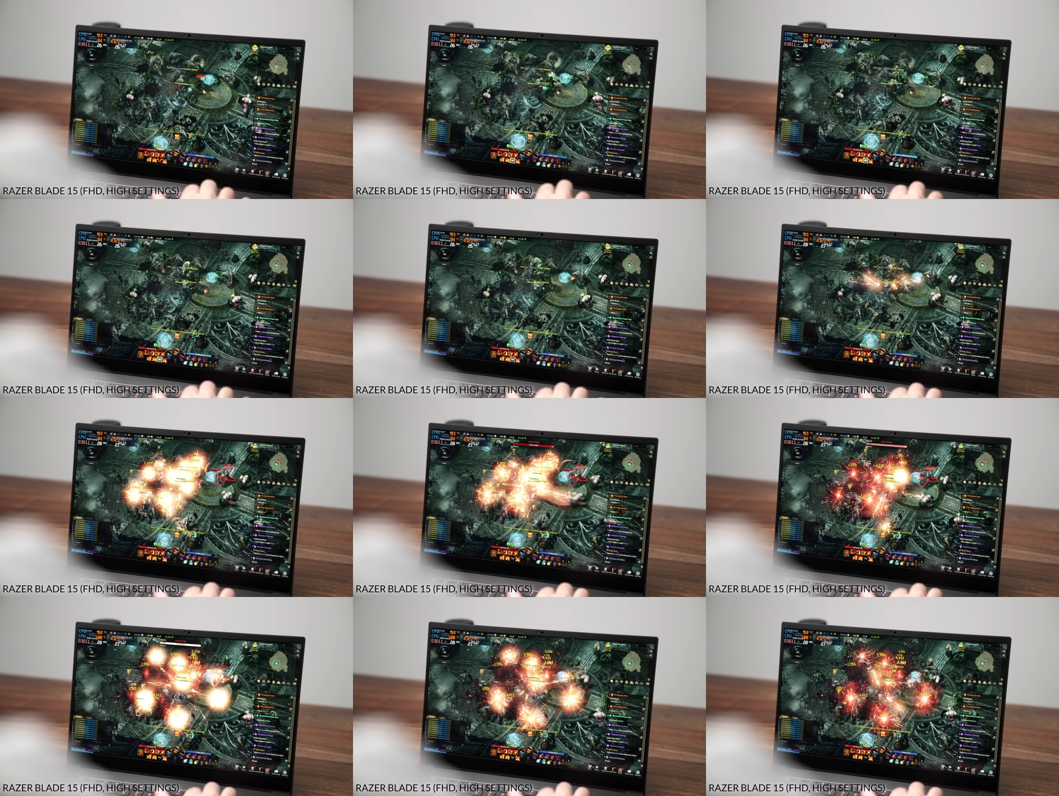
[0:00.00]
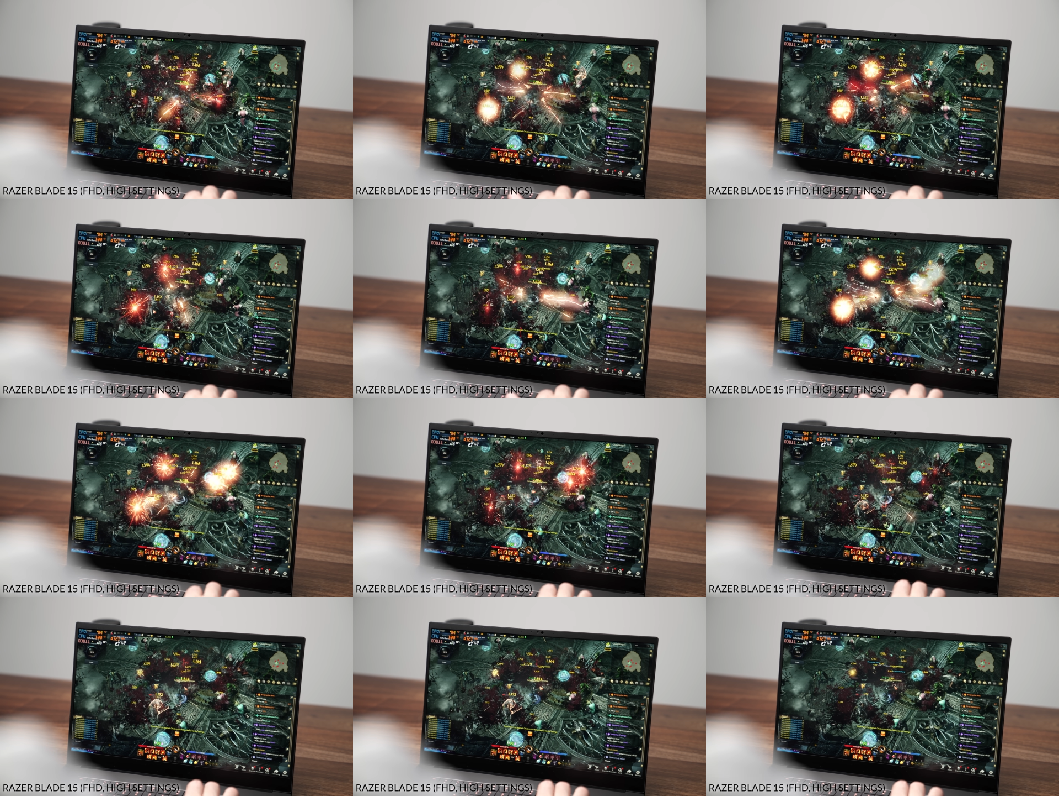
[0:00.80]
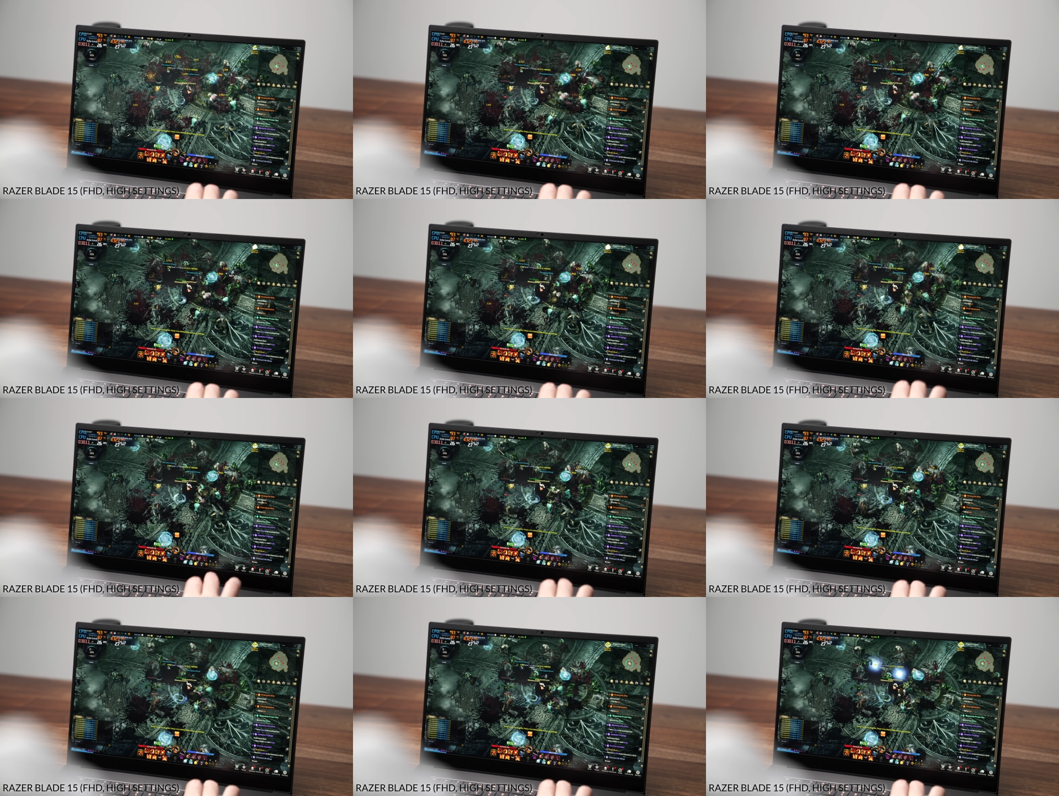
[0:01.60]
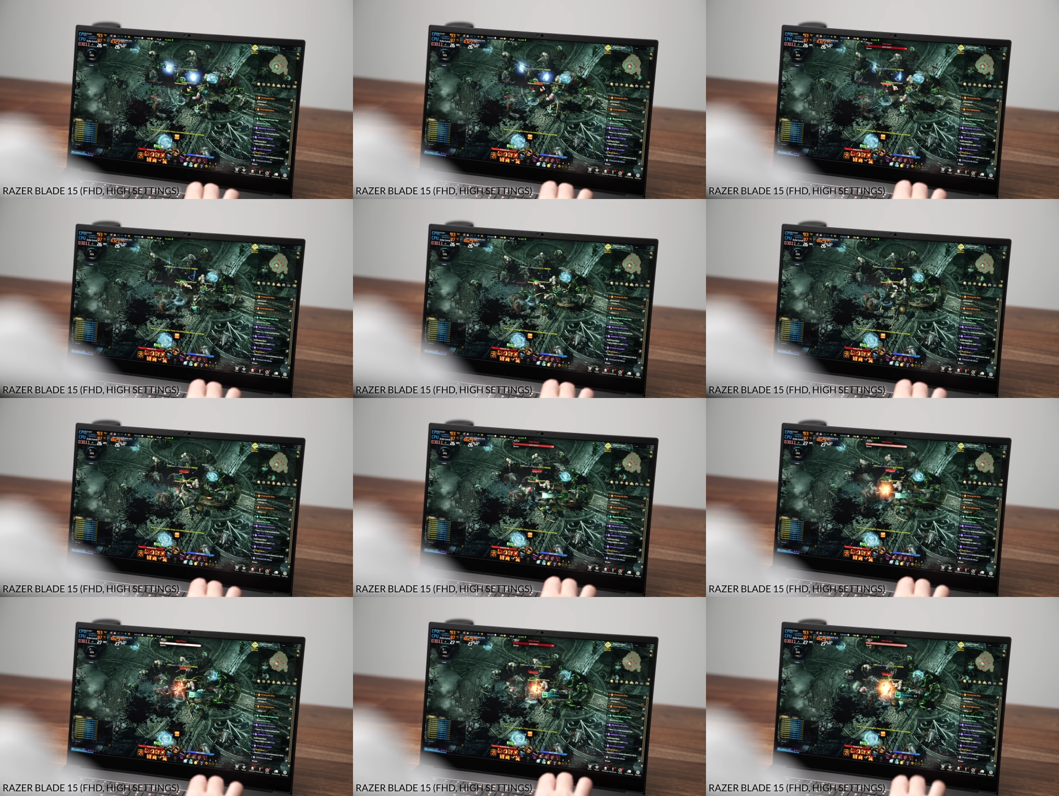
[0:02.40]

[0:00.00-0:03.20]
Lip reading: (no speaker visible)